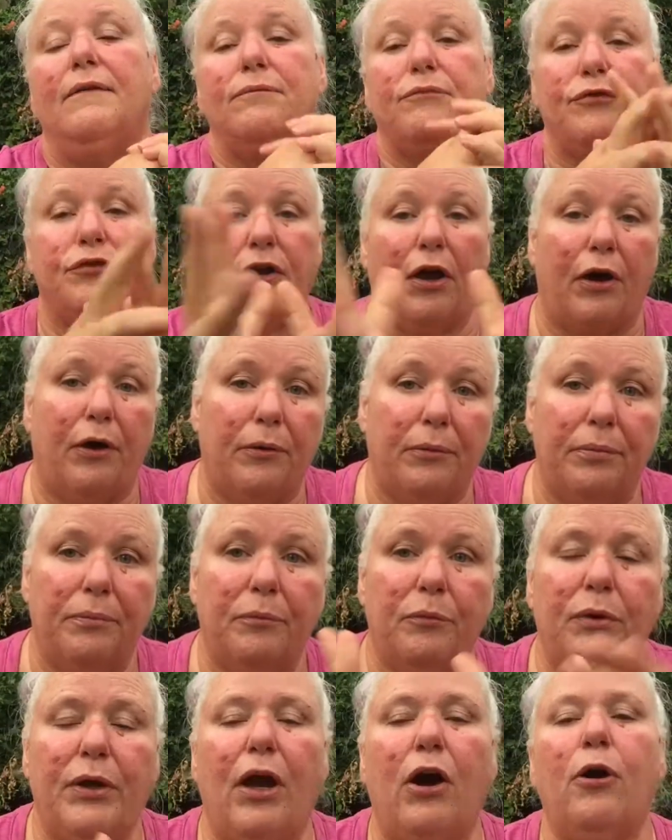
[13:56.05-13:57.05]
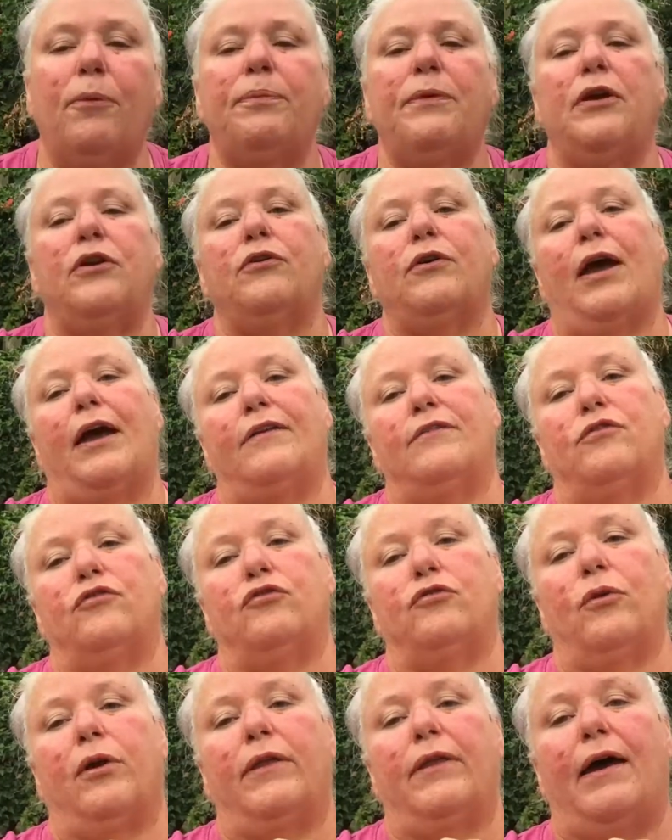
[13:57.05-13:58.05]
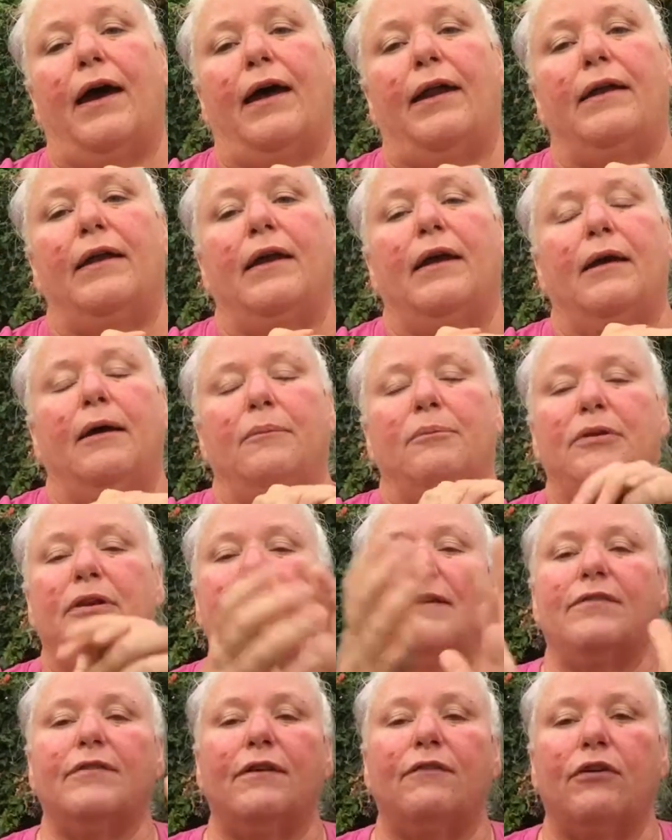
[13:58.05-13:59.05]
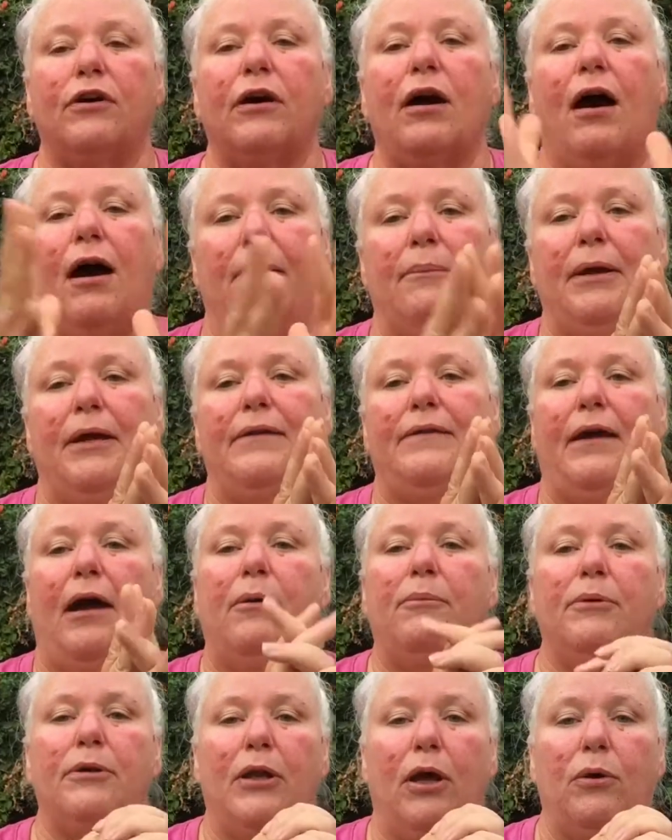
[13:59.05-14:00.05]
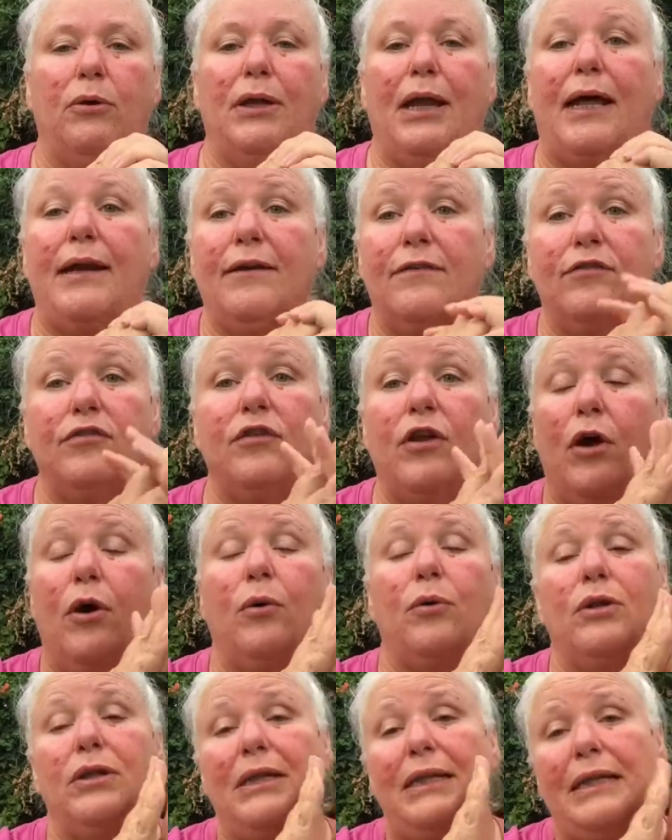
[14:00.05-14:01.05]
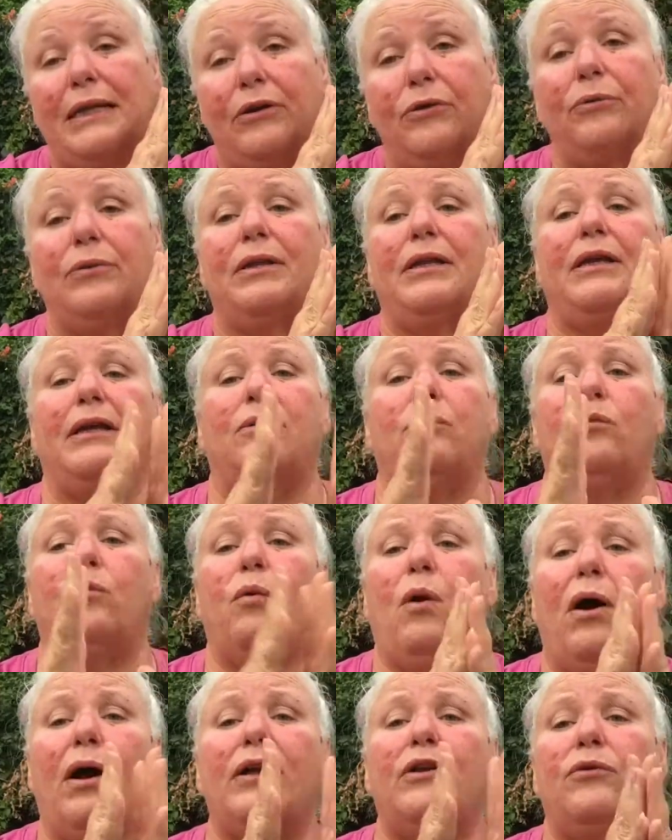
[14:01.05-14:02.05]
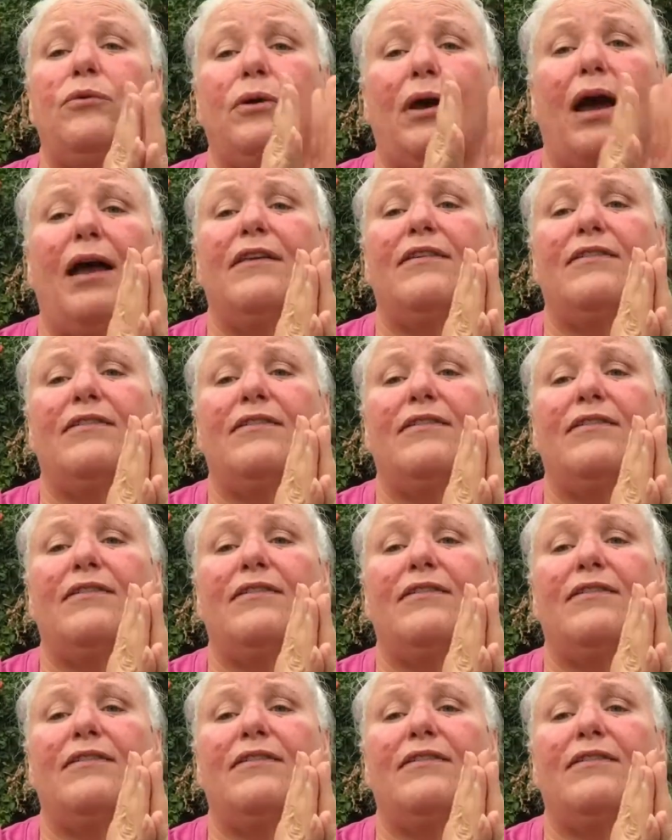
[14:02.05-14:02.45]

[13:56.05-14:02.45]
So we hope that you guys enjoy that. Please leave a comment down below. Let us know literally what you guys